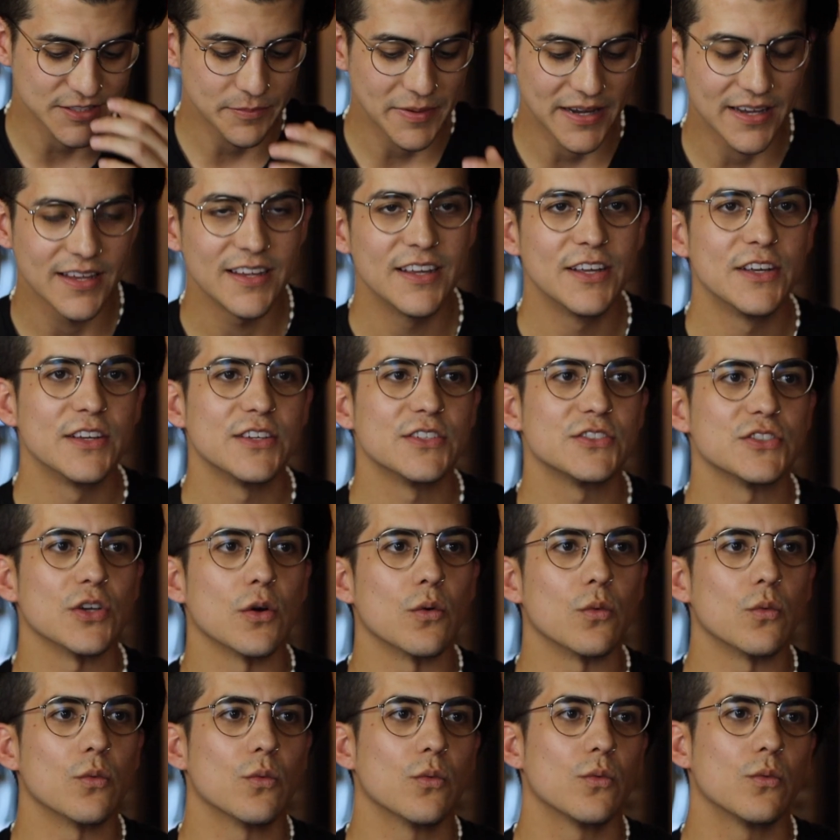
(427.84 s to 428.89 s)
amazing.
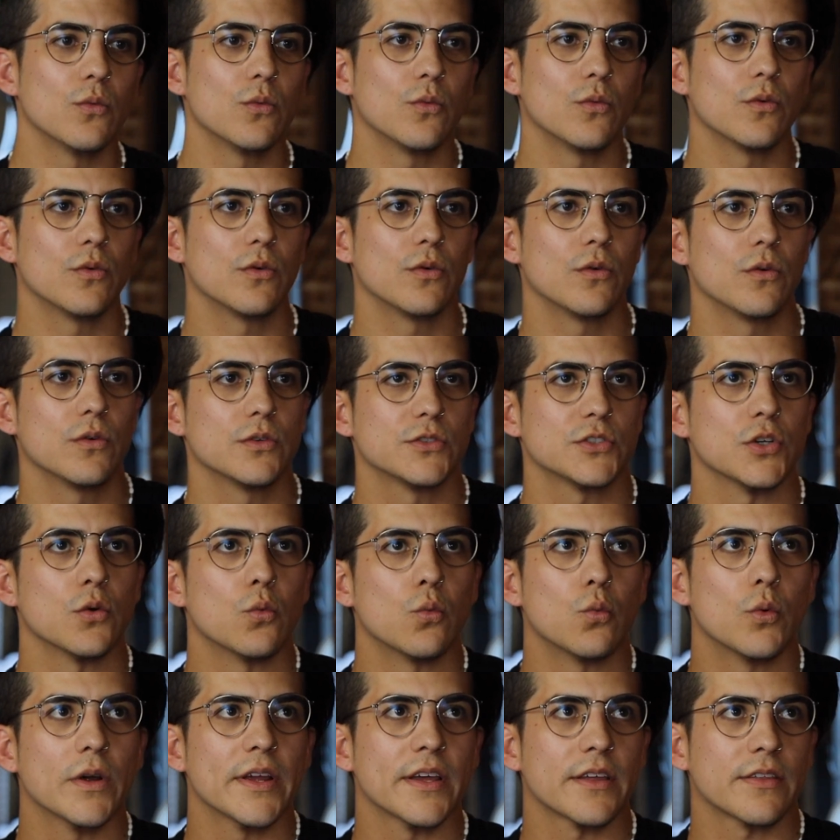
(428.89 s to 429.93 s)
So
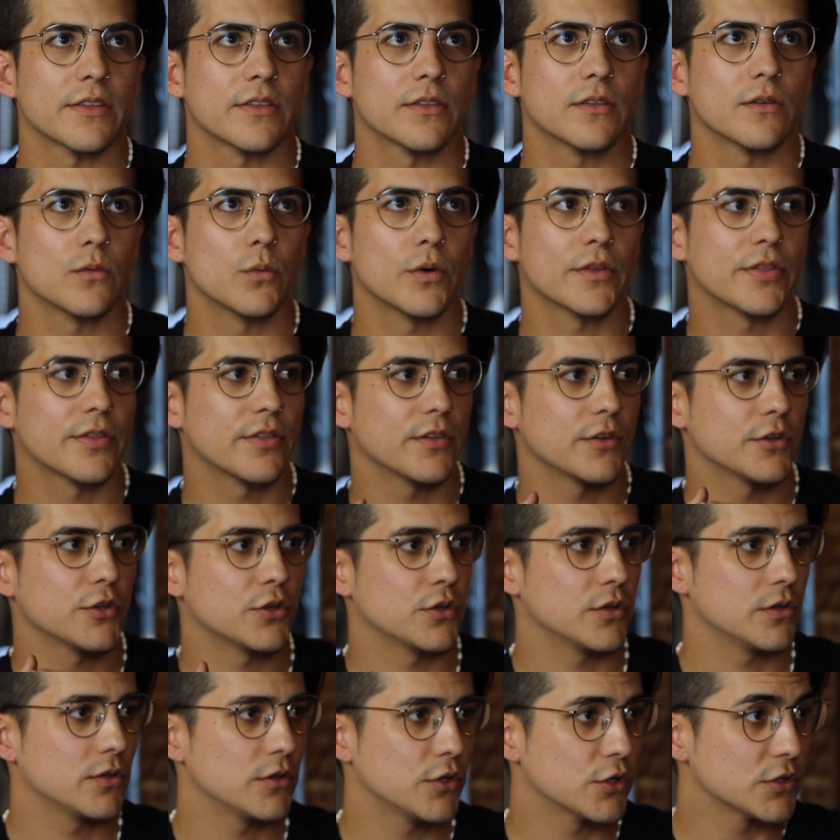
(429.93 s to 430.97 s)
with
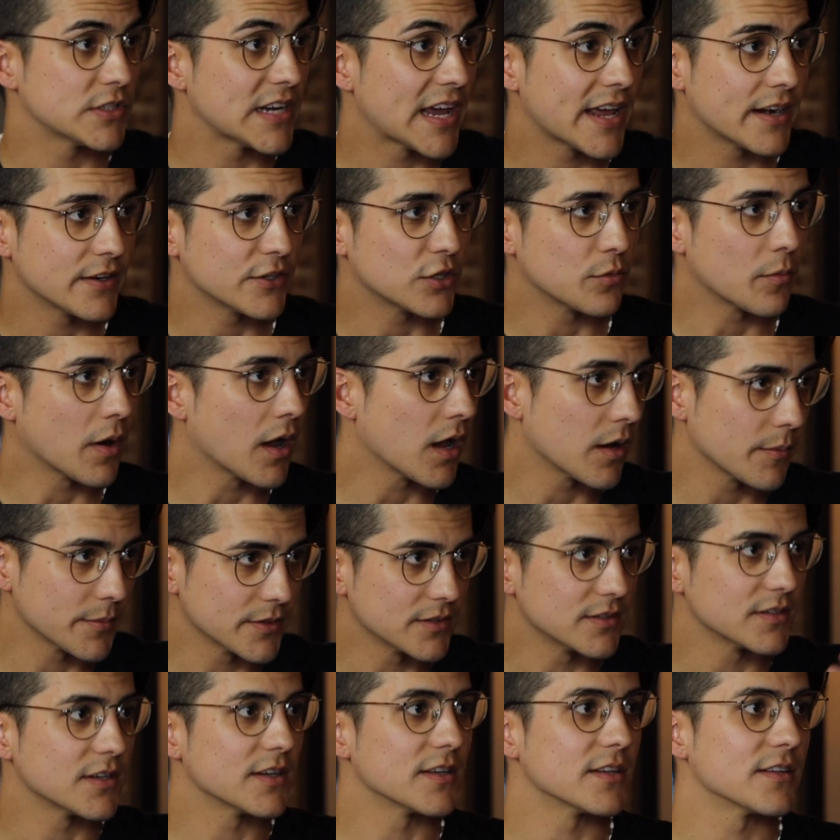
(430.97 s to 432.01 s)
your dad and your mom
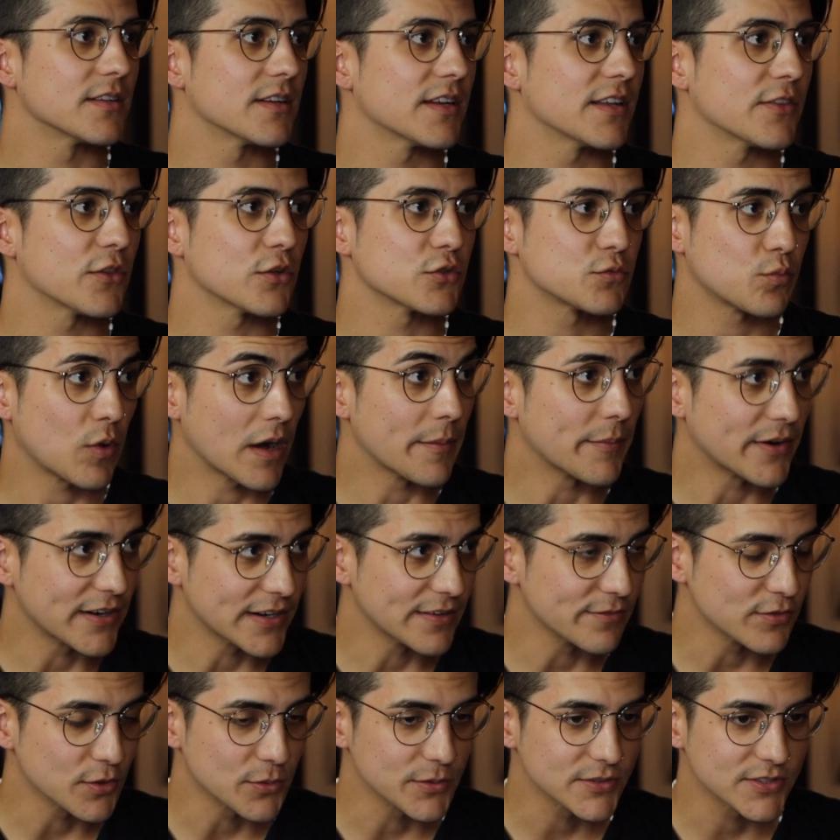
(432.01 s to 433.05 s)
and those
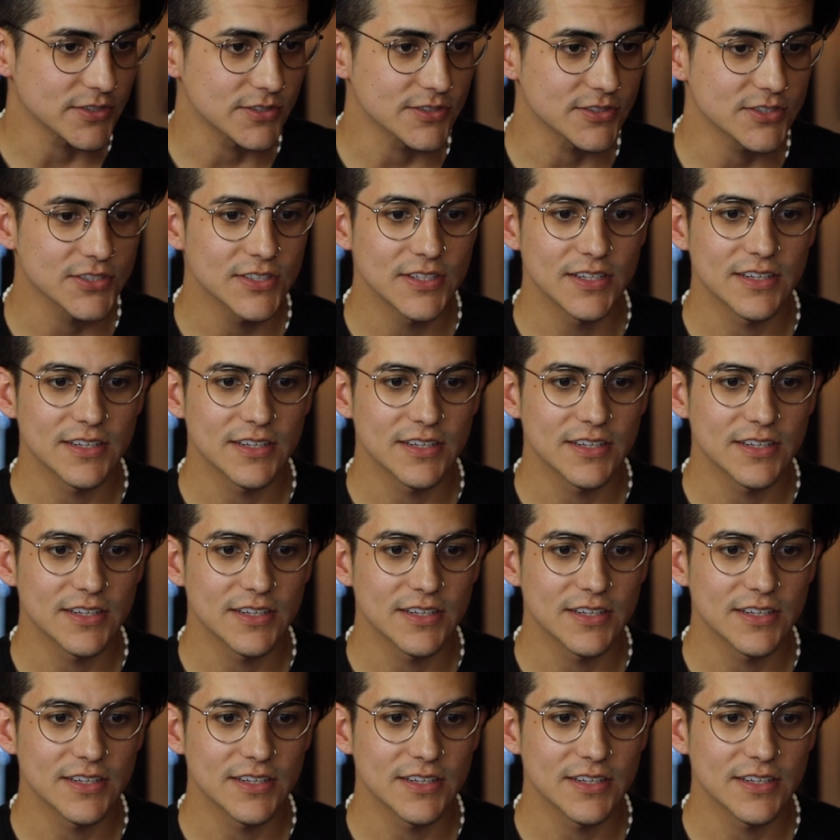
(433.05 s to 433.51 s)
primary influencers,